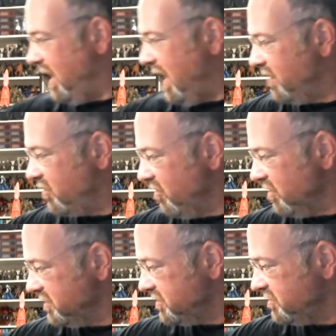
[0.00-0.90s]
And of
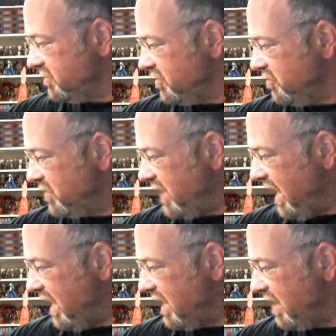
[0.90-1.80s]
course, you
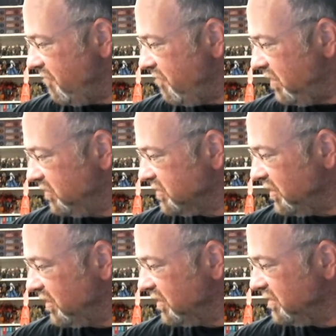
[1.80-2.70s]
can't have
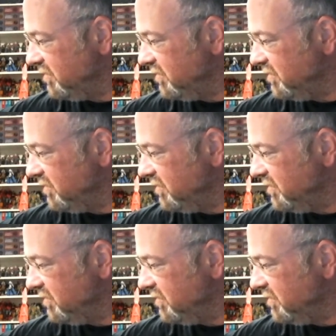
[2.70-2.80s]
Baltar,